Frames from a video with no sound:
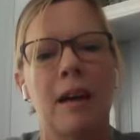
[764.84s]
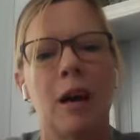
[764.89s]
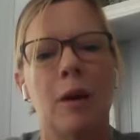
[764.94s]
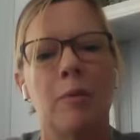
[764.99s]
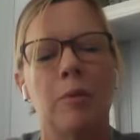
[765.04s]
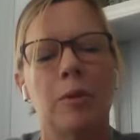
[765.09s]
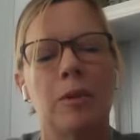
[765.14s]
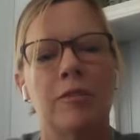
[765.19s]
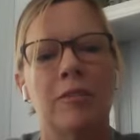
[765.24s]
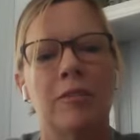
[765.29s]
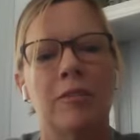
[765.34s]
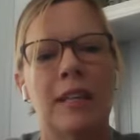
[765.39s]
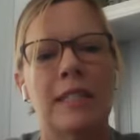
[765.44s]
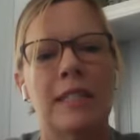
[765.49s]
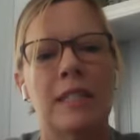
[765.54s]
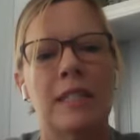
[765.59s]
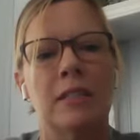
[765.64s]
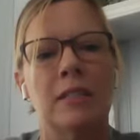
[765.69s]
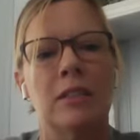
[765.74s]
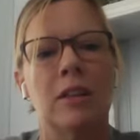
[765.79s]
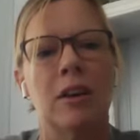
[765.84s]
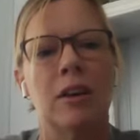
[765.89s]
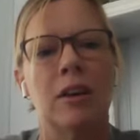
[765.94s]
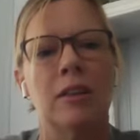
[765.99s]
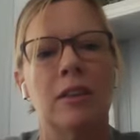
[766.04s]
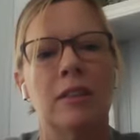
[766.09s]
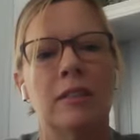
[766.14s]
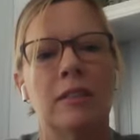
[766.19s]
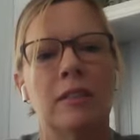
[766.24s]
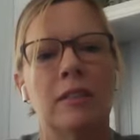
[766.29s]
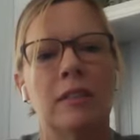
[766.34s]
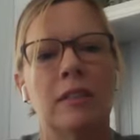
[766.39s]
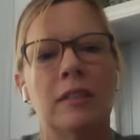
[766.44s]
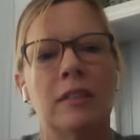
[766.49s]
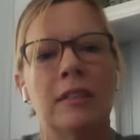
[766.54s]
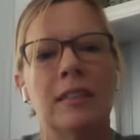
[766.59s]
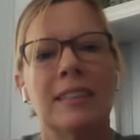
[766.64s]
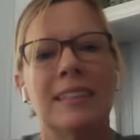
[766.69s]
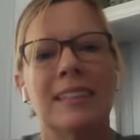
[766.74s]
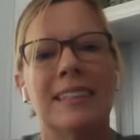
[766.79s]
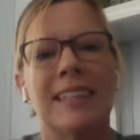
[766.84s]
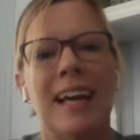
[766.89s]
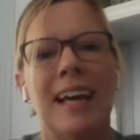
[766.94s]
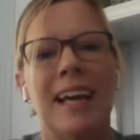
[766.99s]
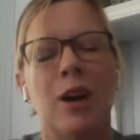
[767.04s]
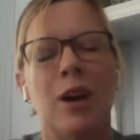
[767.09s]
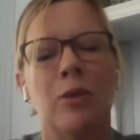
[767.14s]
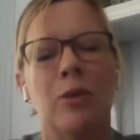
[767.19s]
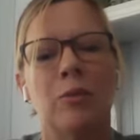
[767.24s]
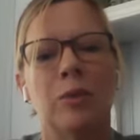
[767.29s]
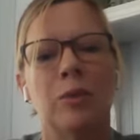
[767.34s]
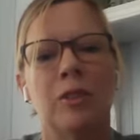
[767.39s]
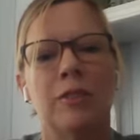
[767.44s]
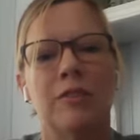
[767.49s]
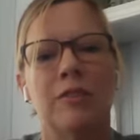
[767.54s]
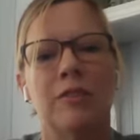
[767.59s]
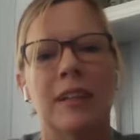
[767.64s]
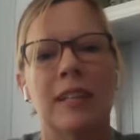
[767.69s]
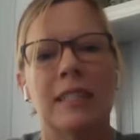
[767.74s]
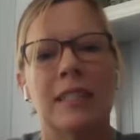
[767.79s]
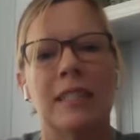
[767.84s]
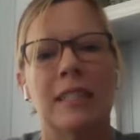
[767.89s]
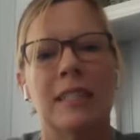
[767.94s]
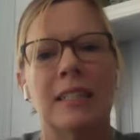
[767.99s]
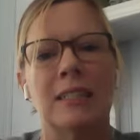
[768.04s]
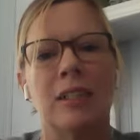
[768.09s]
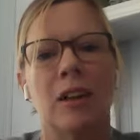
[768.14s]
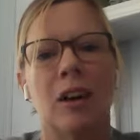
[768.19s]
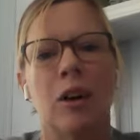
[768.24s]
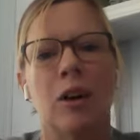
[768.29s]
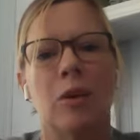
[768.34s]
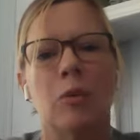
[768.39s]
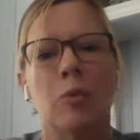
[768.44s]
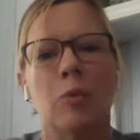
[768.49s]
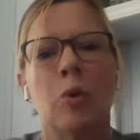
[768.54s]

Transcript: Upward facing dog, downward facing dog.